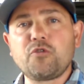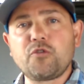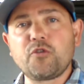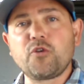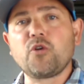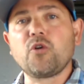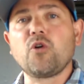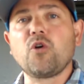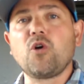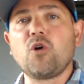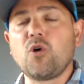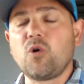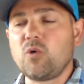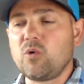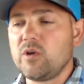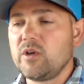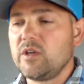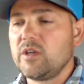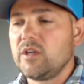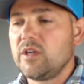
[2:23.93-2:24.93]

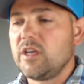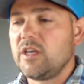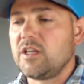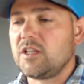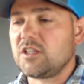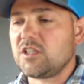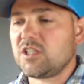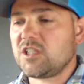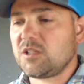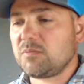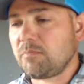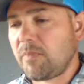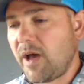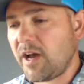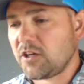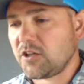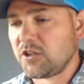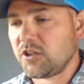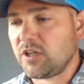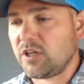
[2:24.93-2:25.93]
thorough
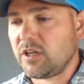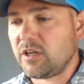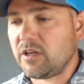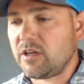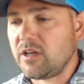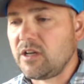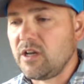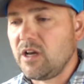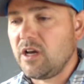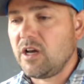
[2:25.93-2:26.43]
inspection.